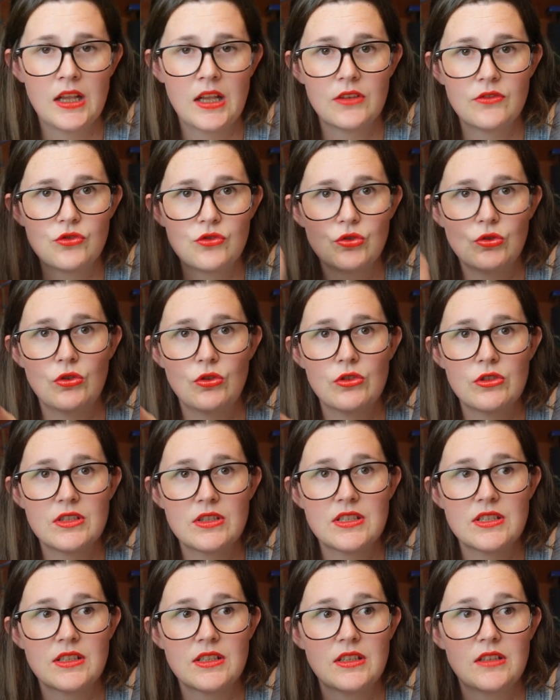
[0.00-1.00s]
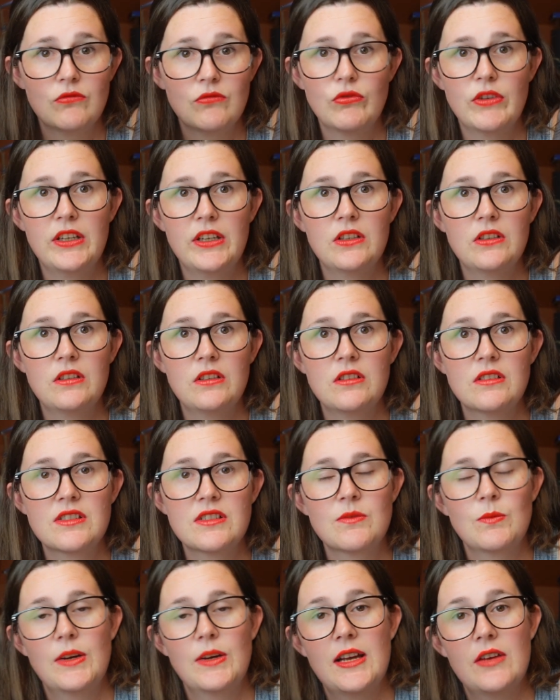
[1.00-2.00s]
Shorts, Reels,
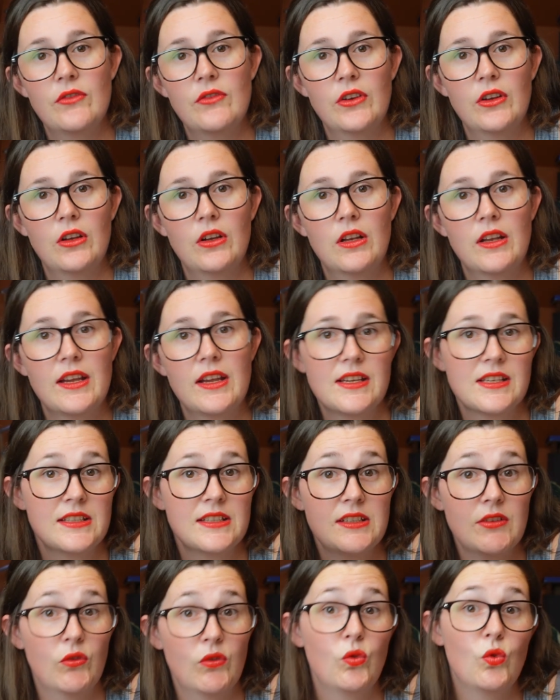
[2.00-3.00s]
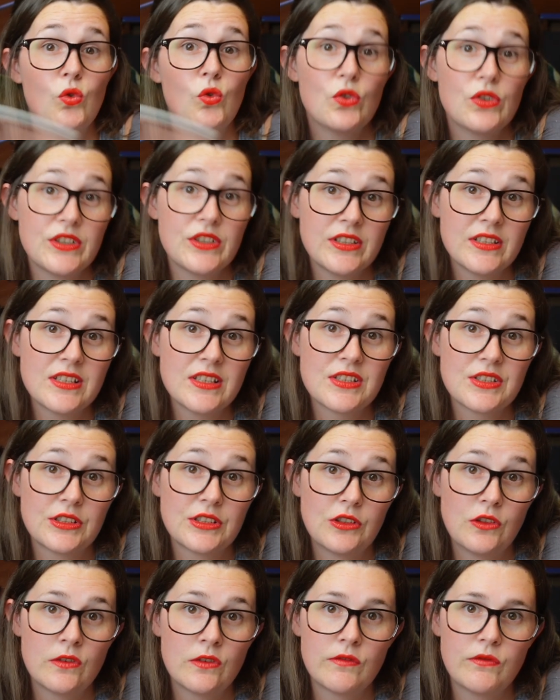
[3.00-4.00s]
whatever, is a different audience to
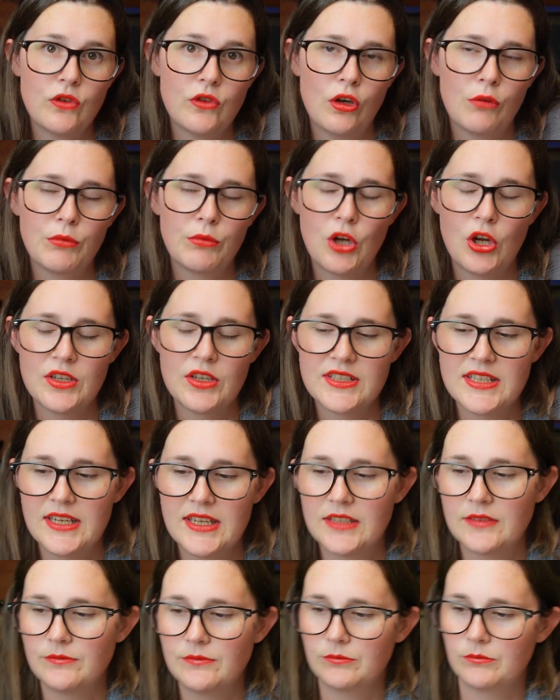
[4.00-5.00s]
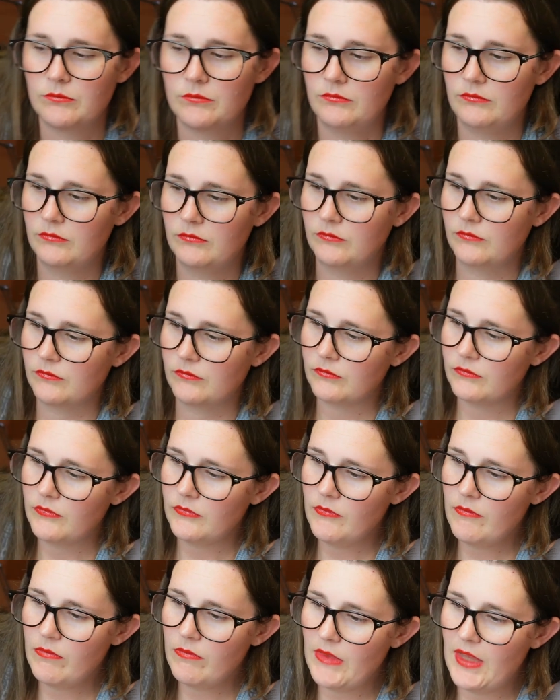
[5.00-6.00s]
long form content.
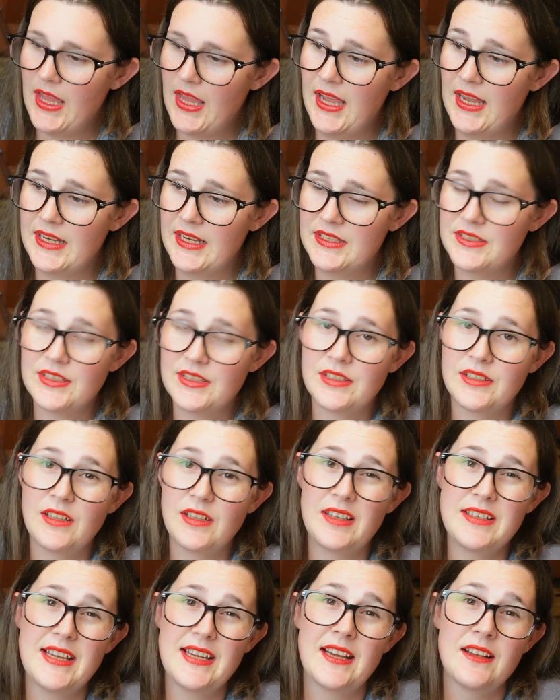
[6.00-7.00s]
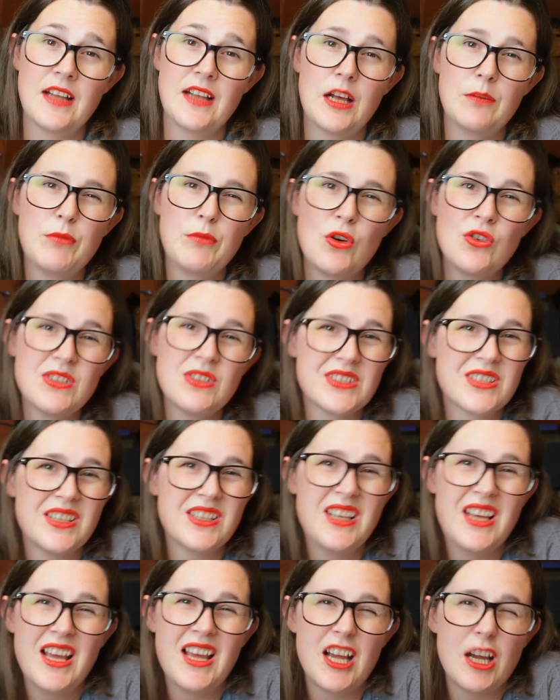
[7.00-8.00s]
And yeah, I'll post
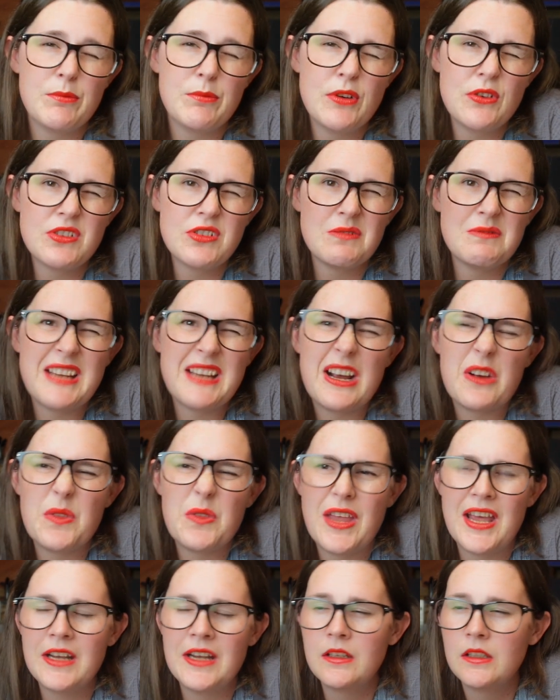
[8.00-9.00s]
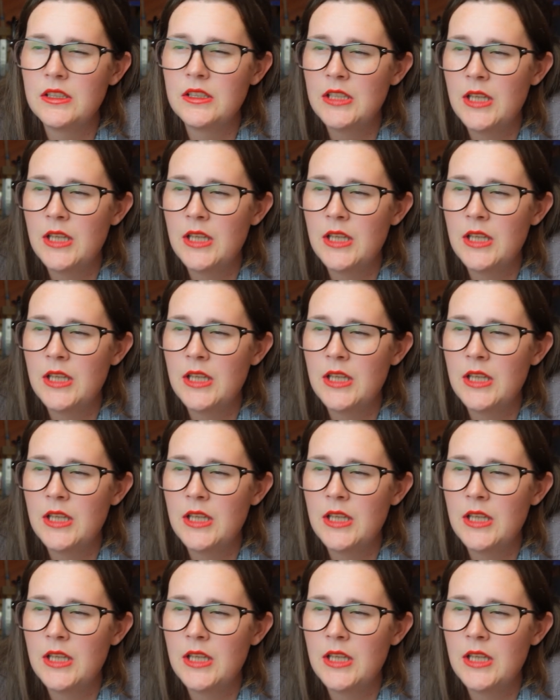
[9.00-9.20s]
them now and then,